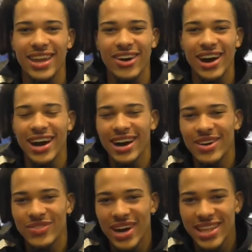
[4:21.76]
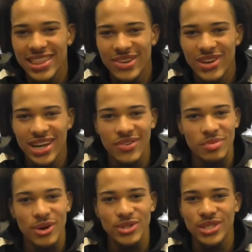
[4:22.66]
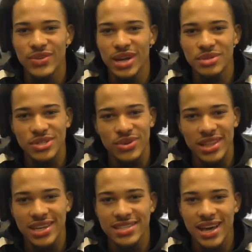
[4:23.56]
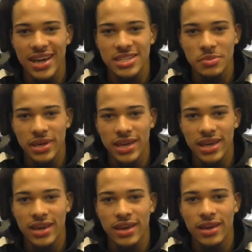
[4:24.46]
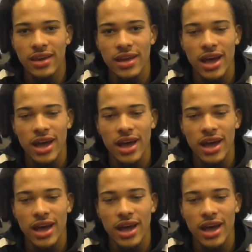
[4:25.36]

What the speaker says: No, I think we covered most of it. I'm just really excited to be here.